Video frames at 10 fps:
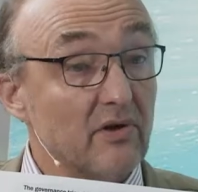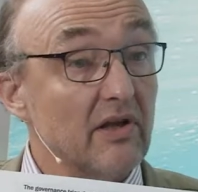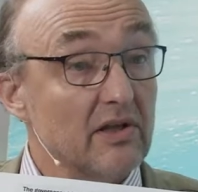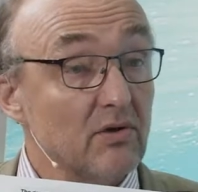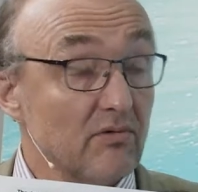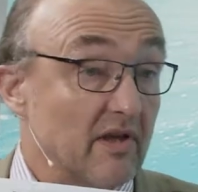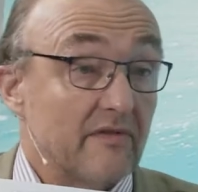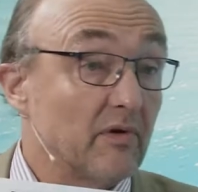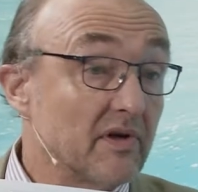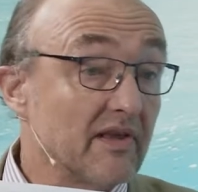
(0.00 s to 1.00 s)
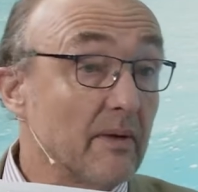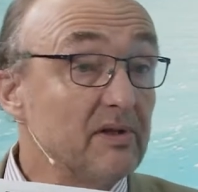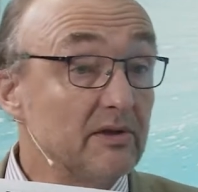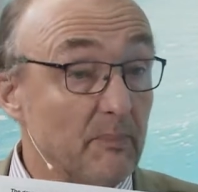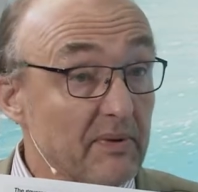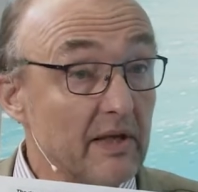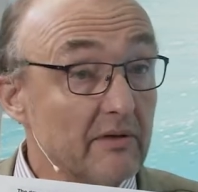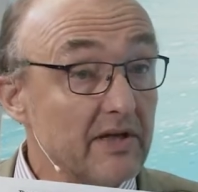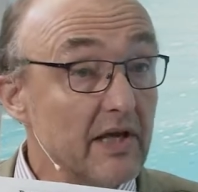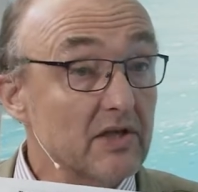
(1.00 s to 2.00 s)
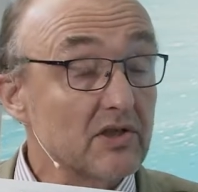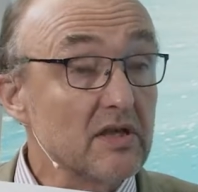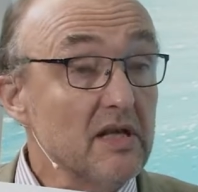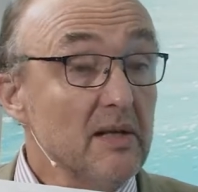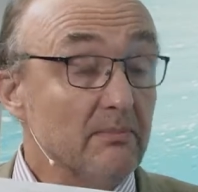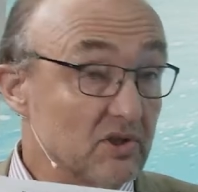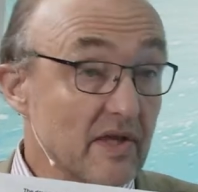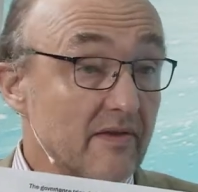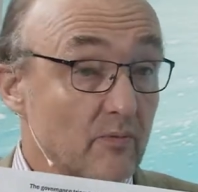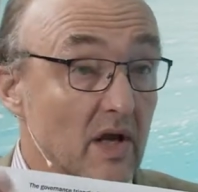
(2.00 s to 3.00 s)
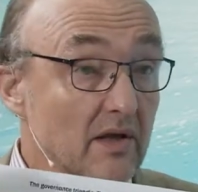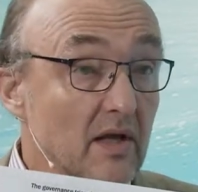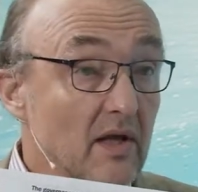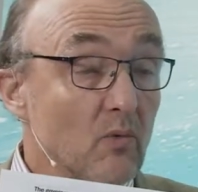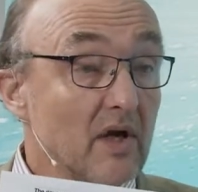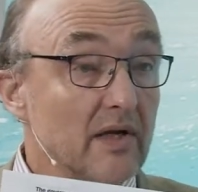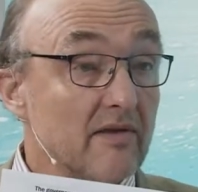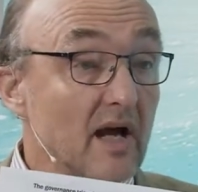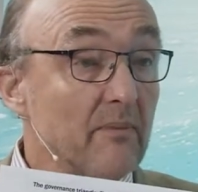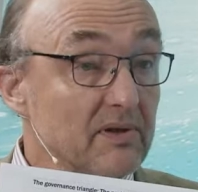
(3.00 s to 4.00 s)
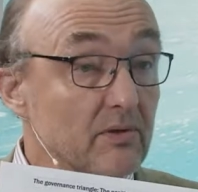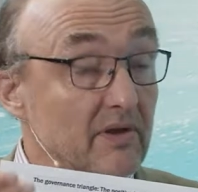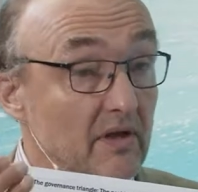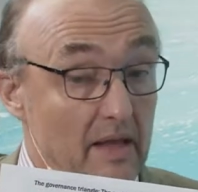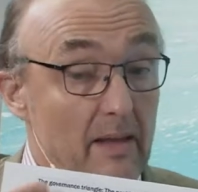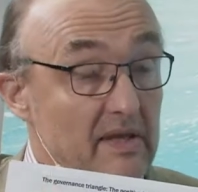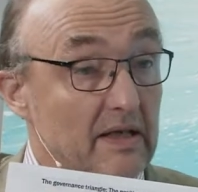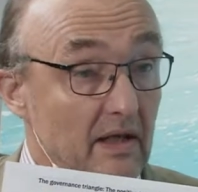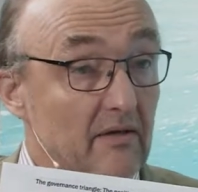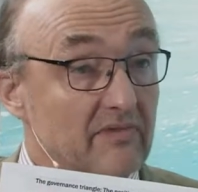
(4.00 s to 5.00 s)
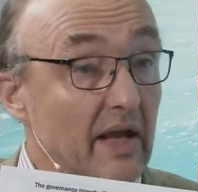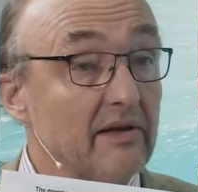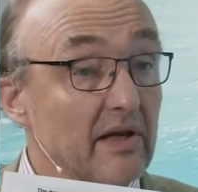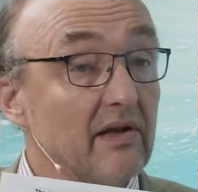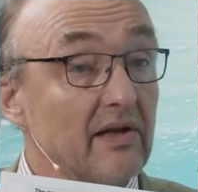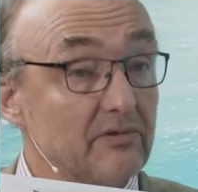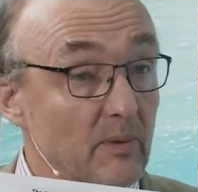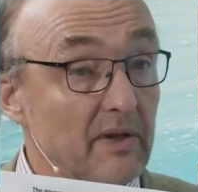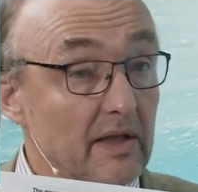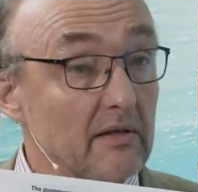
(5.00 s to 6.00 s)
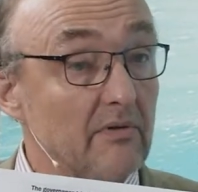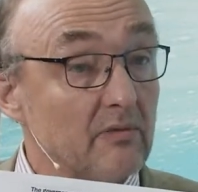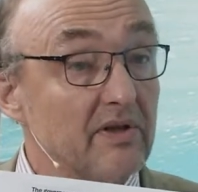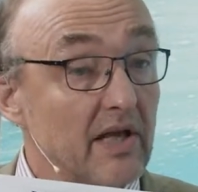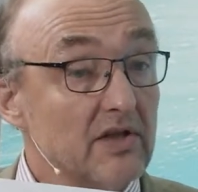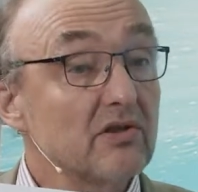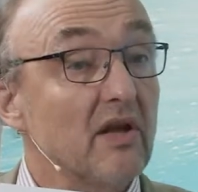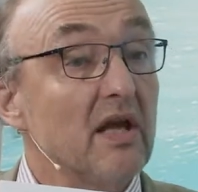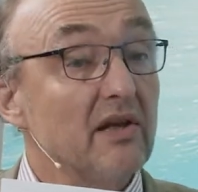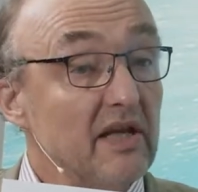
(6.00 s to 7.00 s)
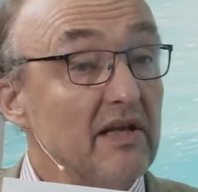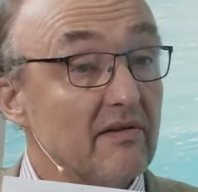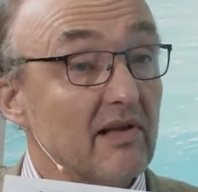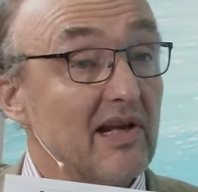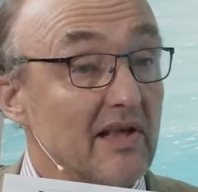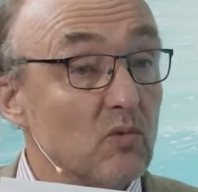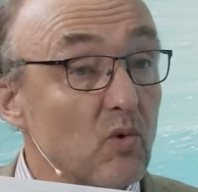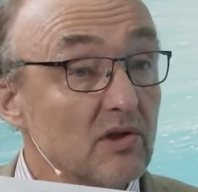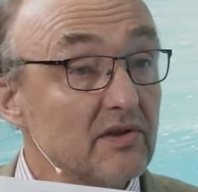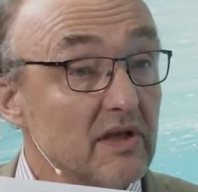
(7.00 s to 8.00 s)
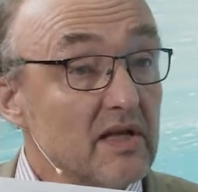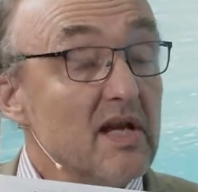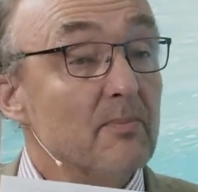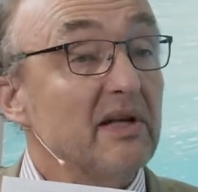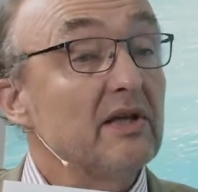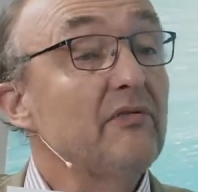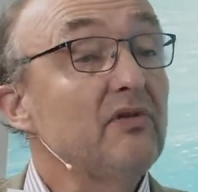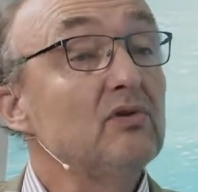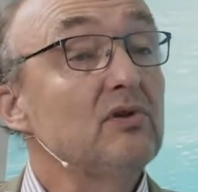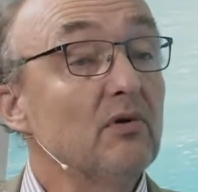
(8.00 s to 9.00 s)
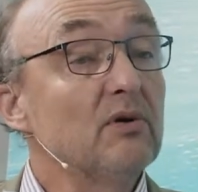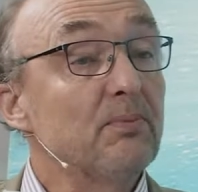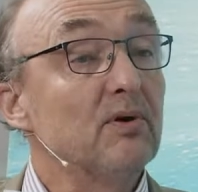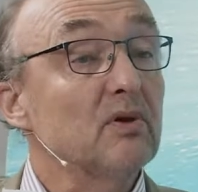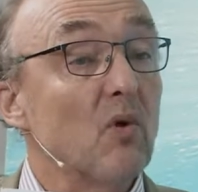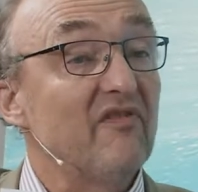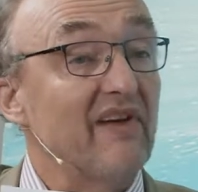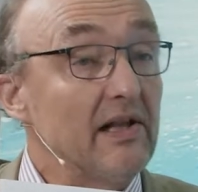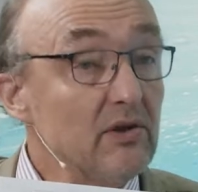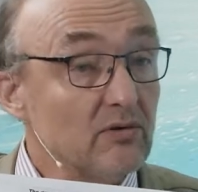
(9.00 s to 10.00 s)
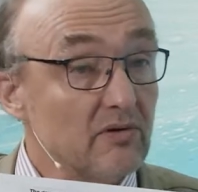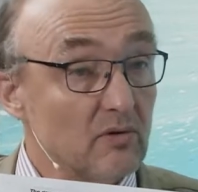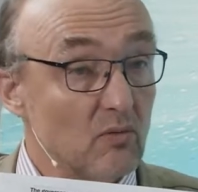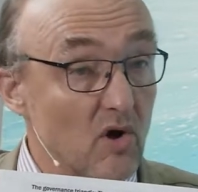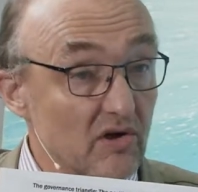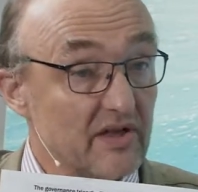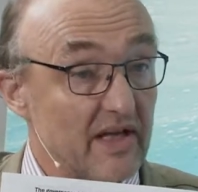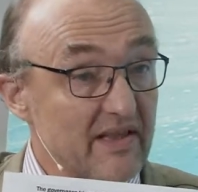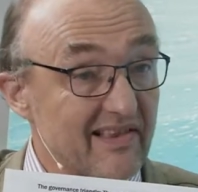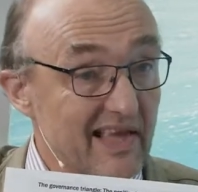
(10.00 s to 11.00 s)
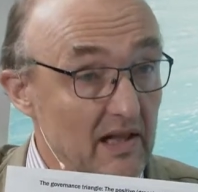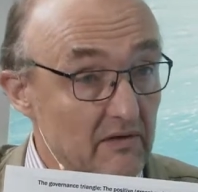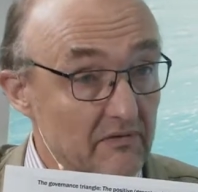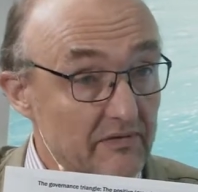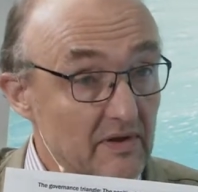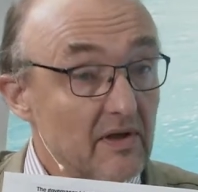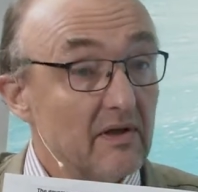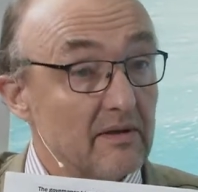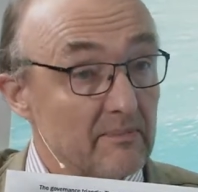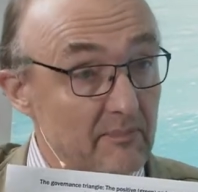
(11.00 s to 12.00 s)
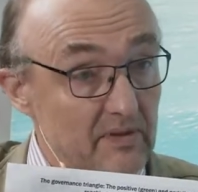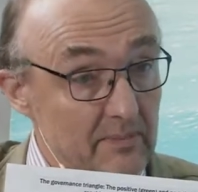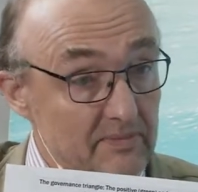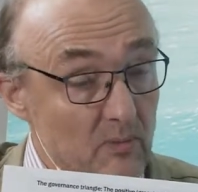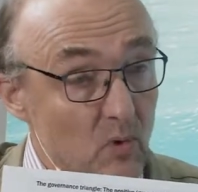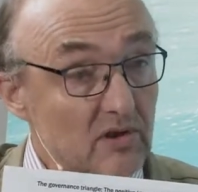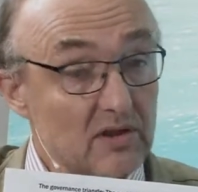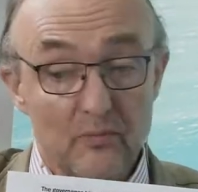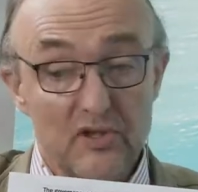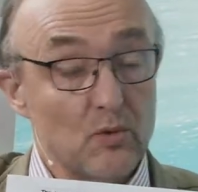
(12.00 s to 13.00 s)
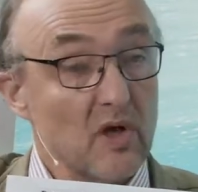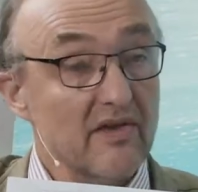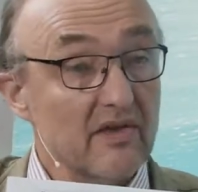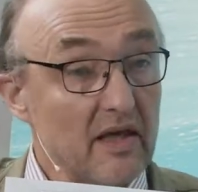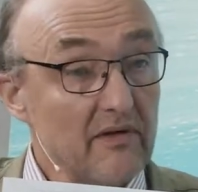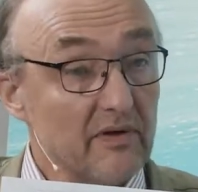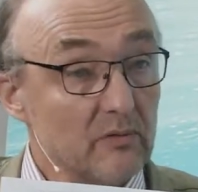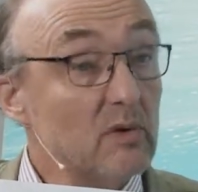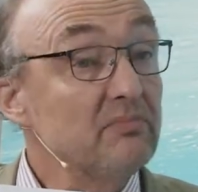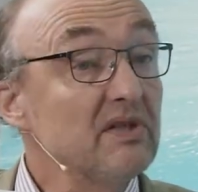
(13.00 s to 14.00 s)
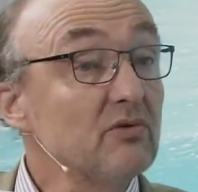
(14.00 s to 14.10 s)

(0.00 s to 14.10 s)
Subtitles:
you can use, as for example dripping irrigation, but just one example. Technically dripping irrigation needs less water, but if you don't put value to the water itself, the water which we are saving will be